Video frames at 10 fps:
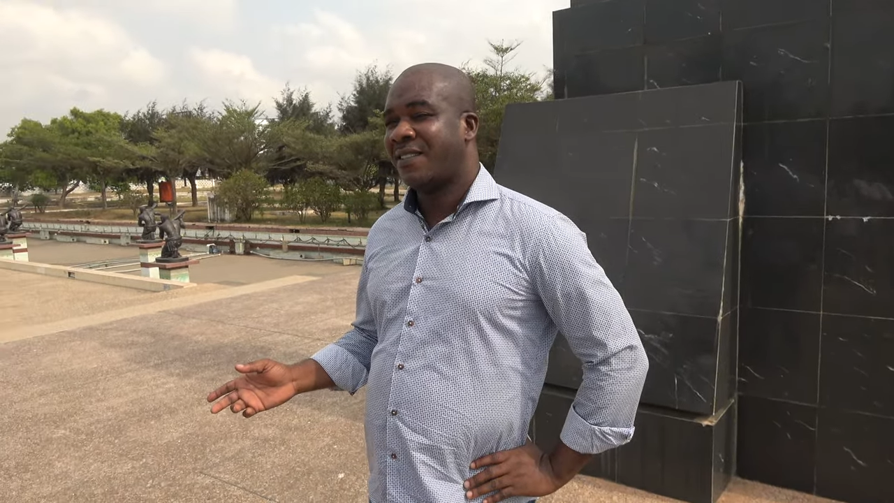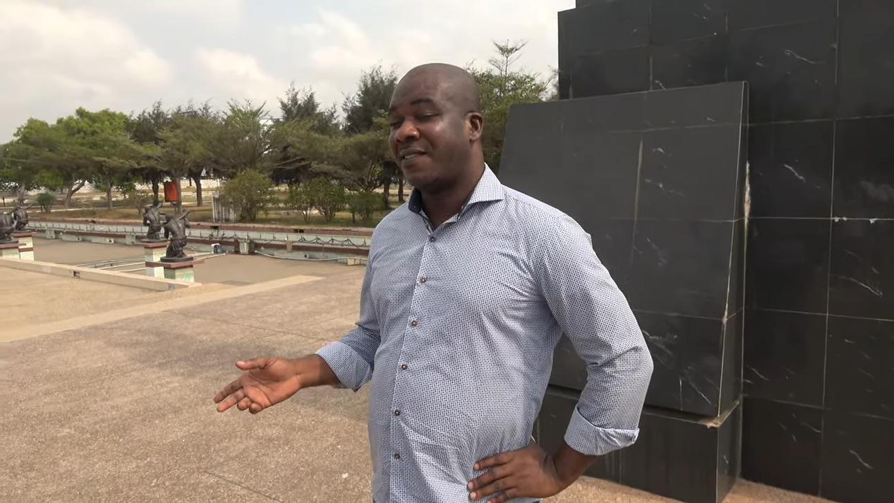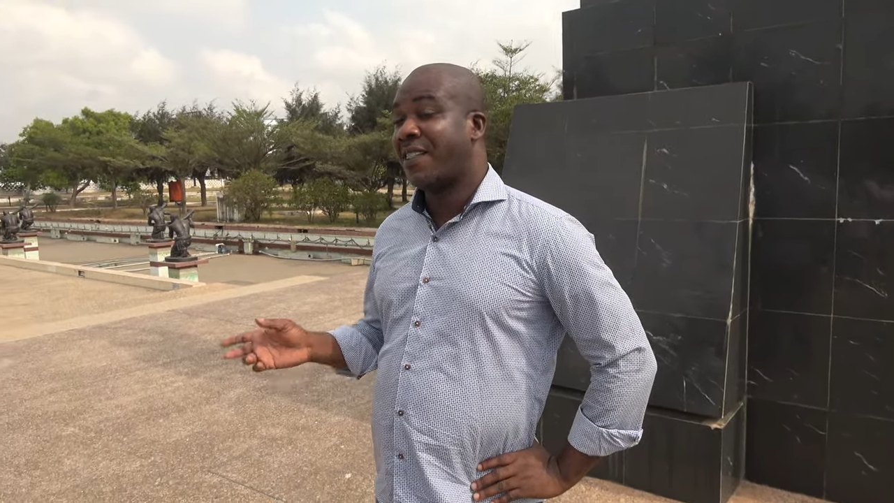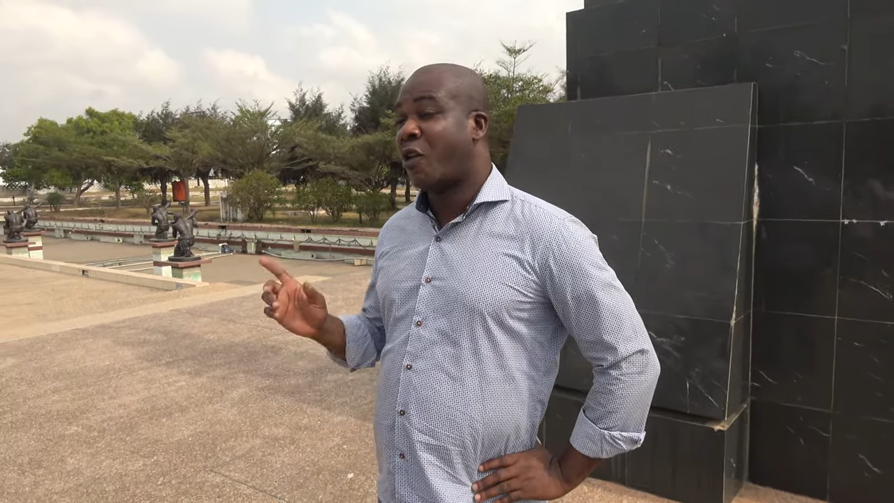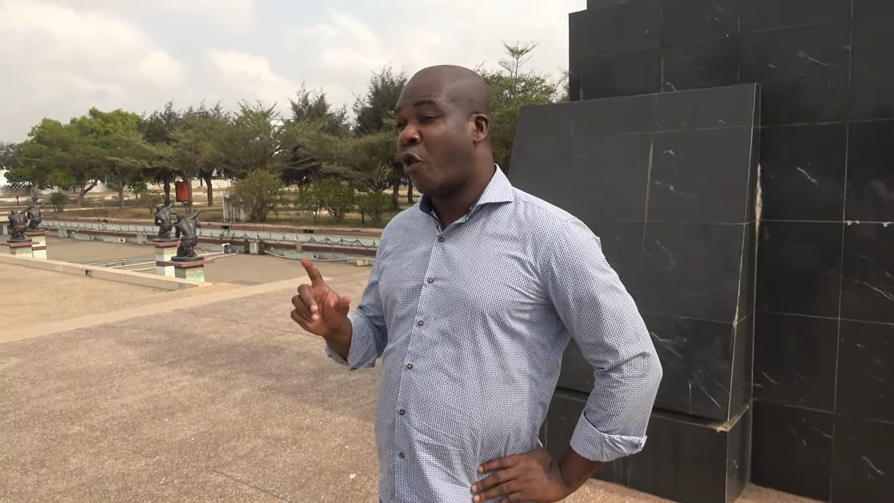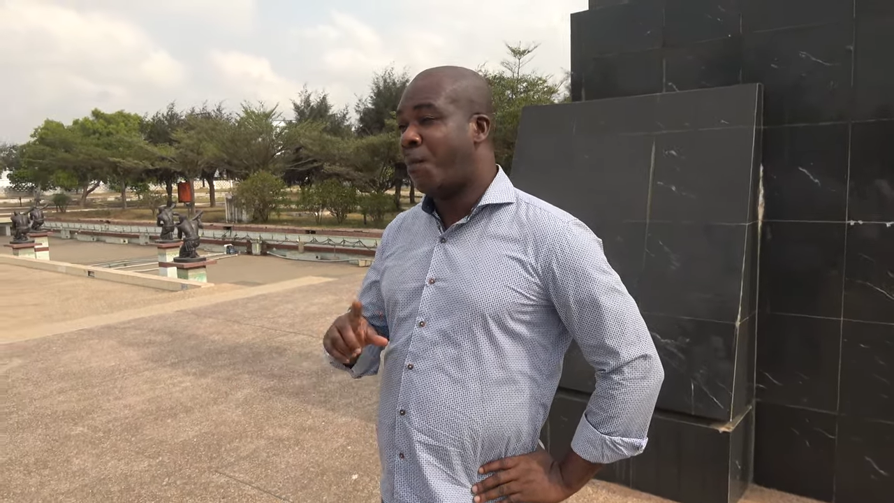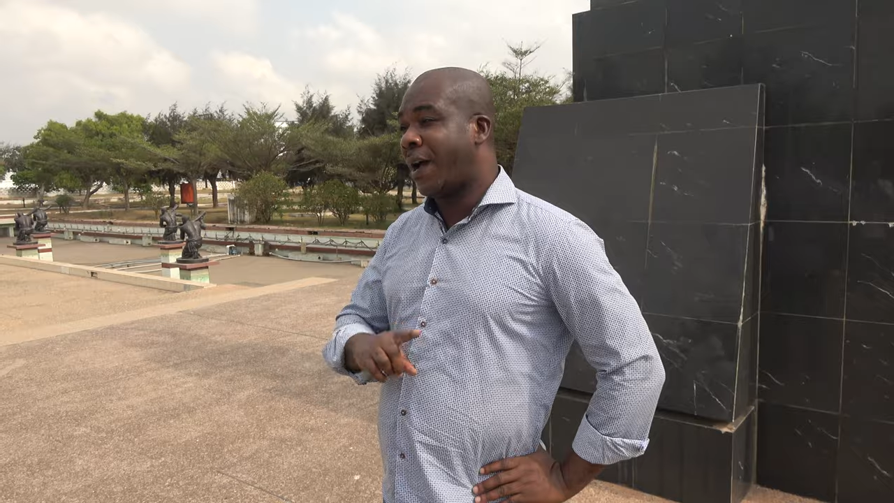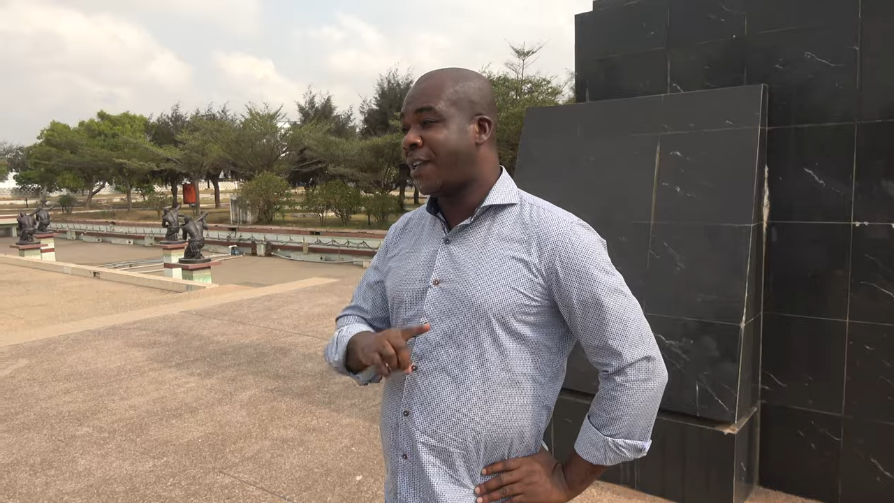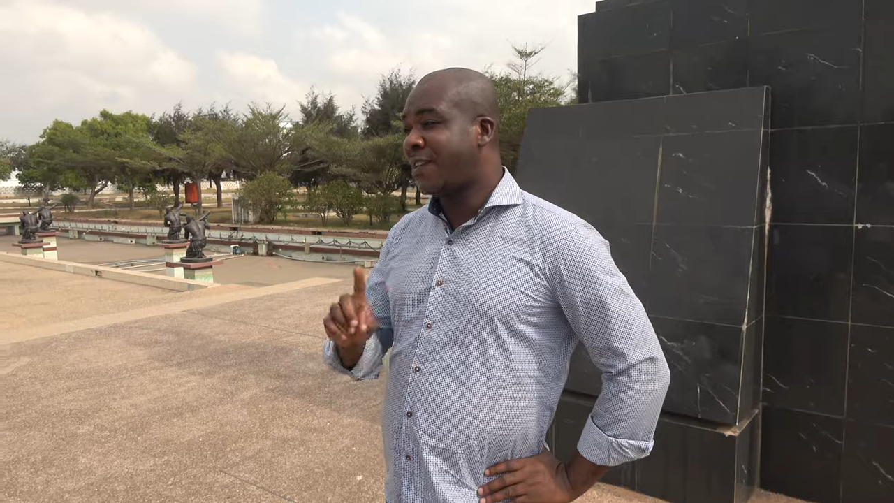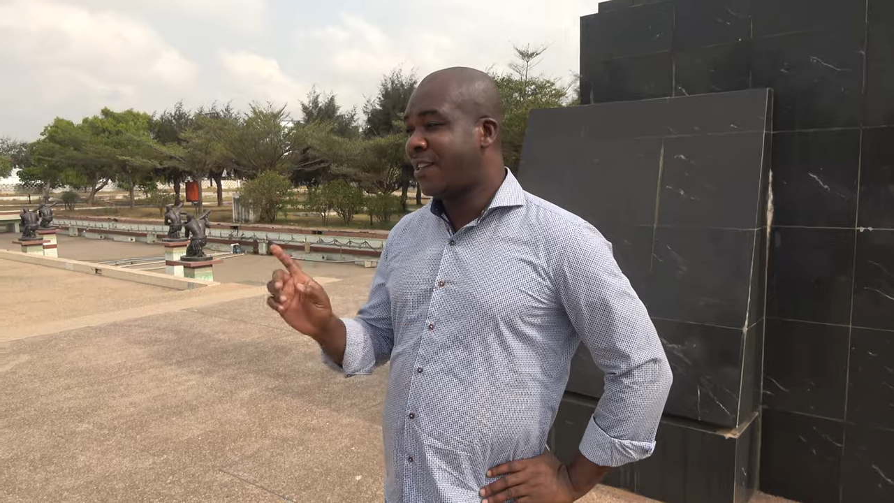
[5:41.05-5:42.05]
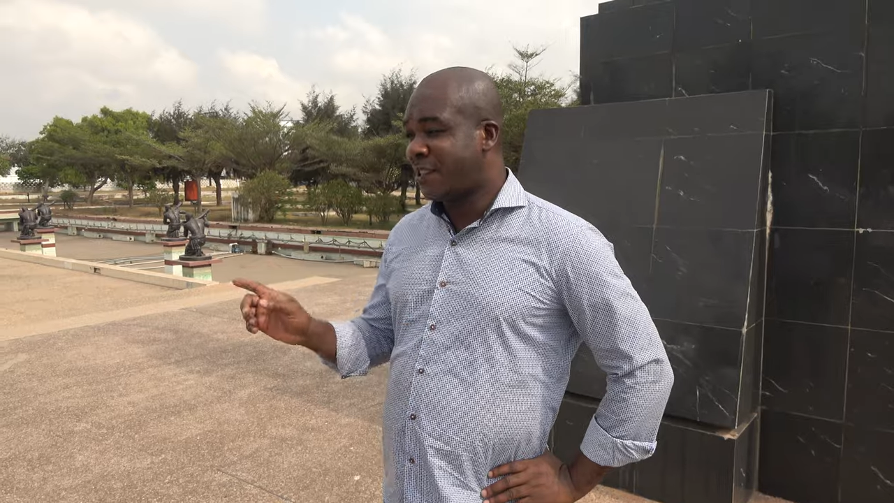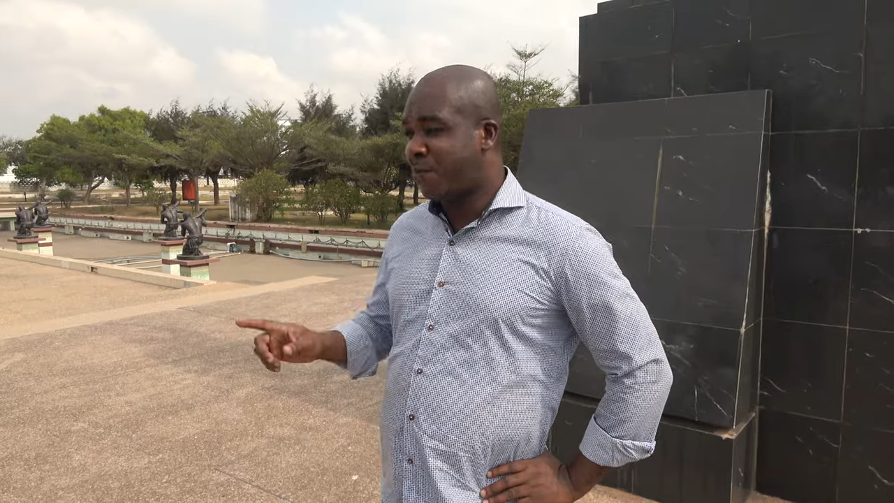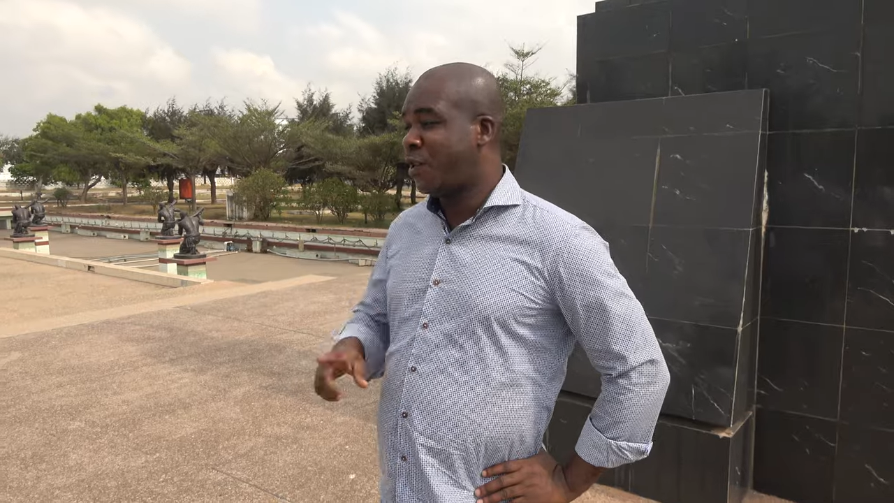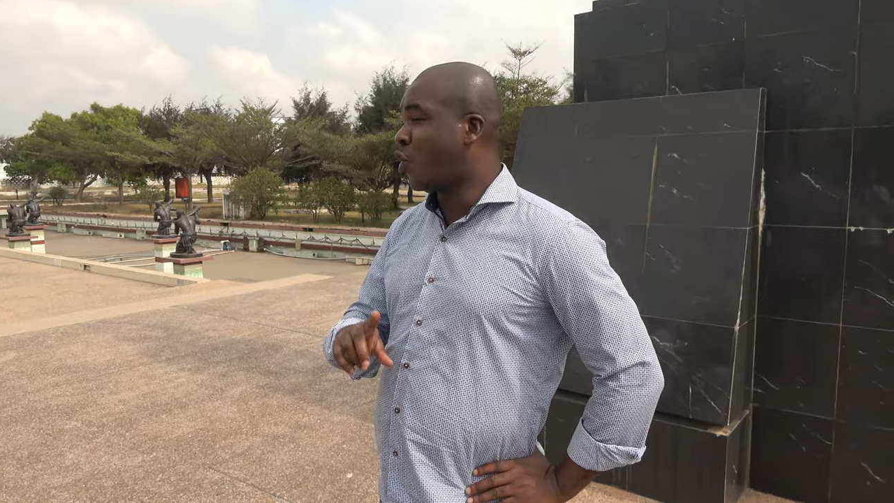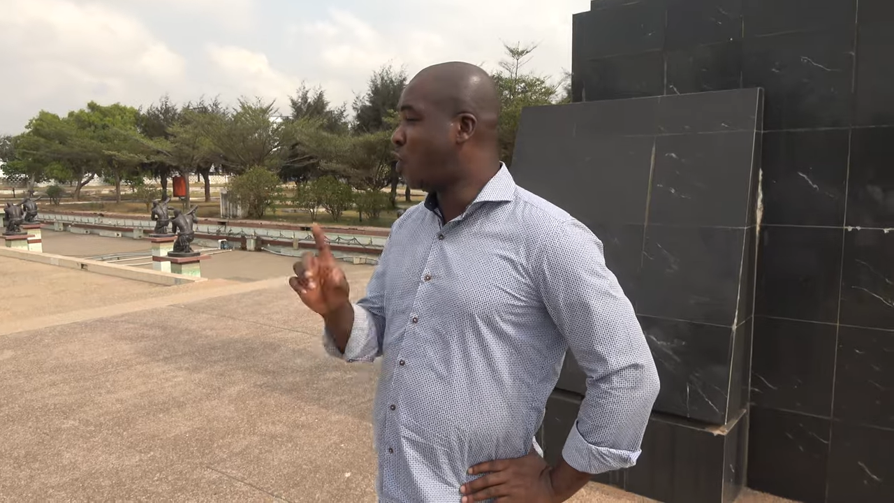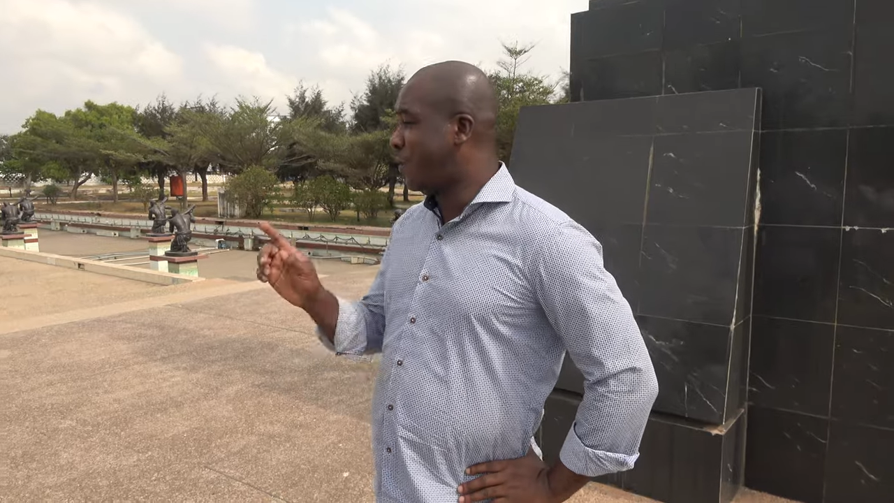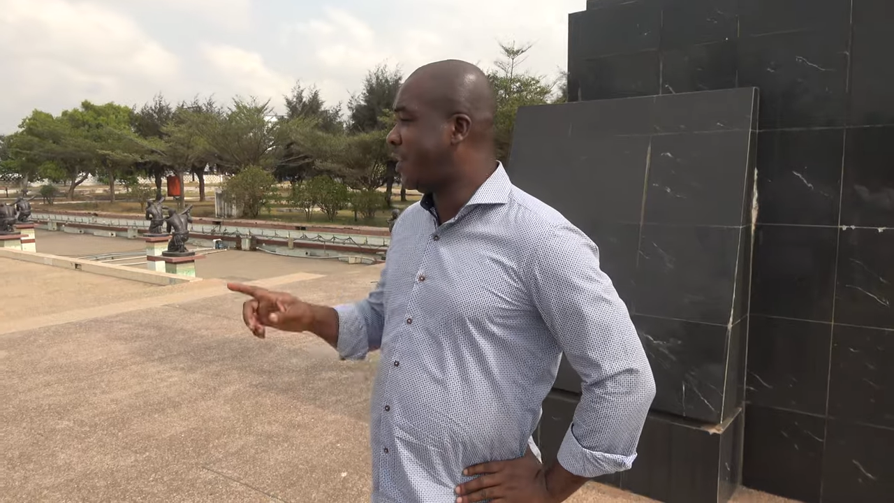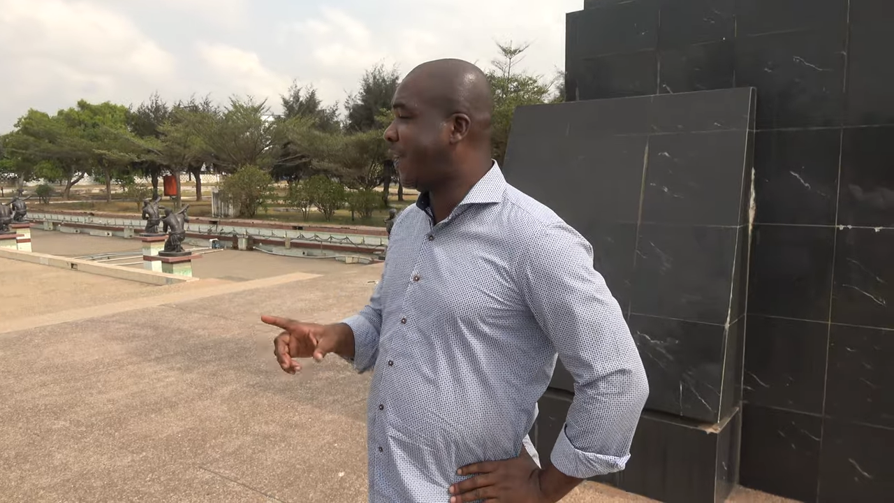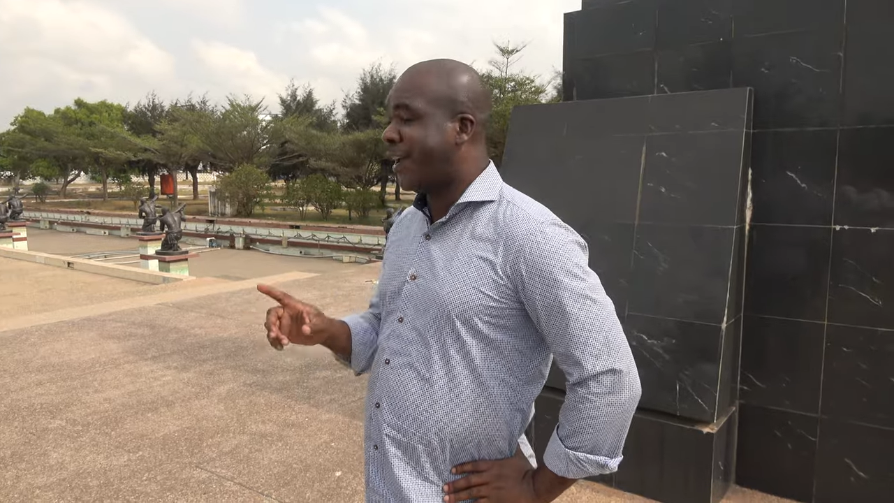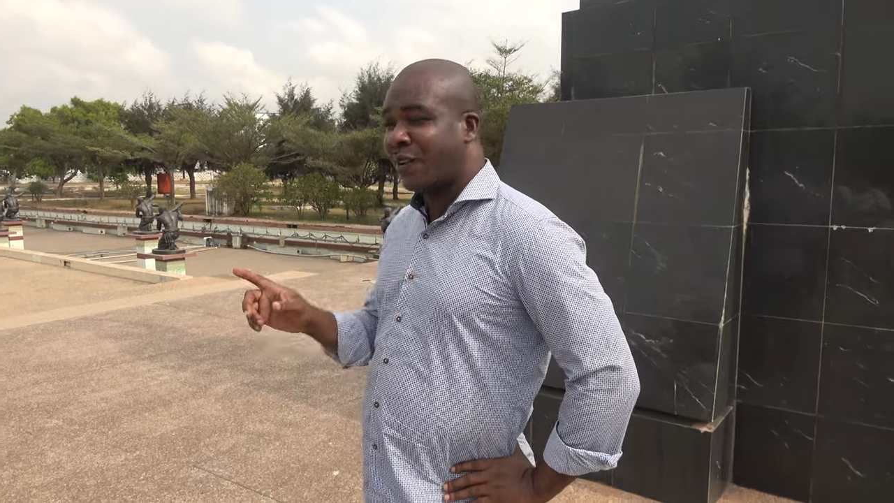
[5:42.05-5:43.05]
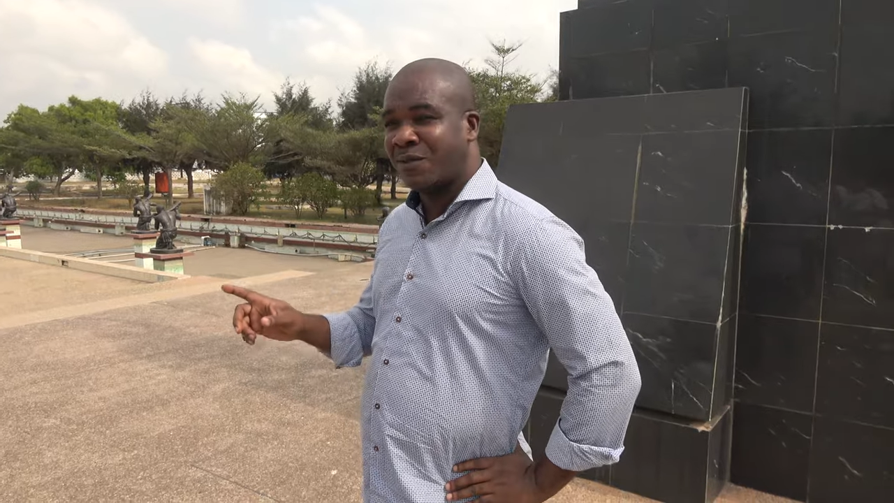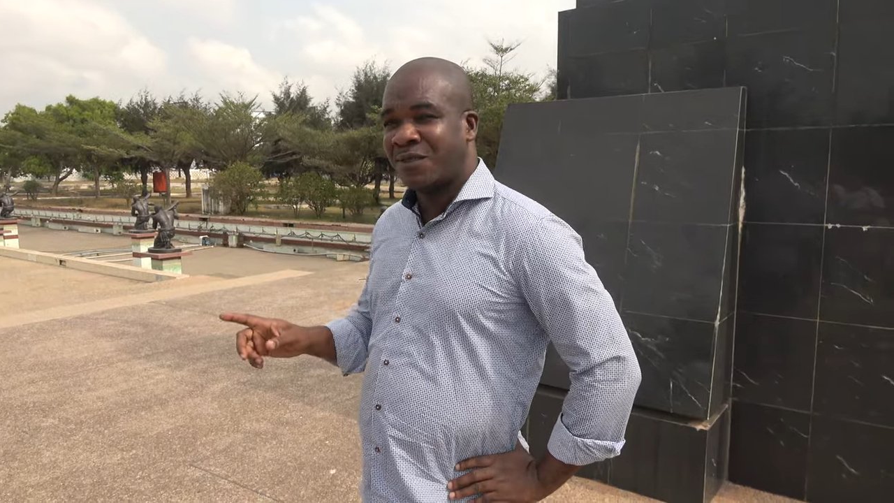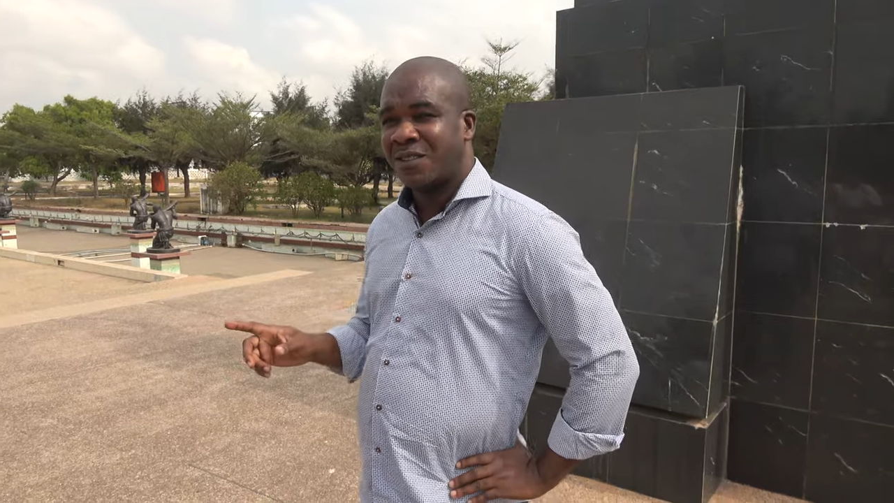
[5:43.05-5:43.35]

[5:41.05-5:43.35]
Like the whole like, place is going to be shut down.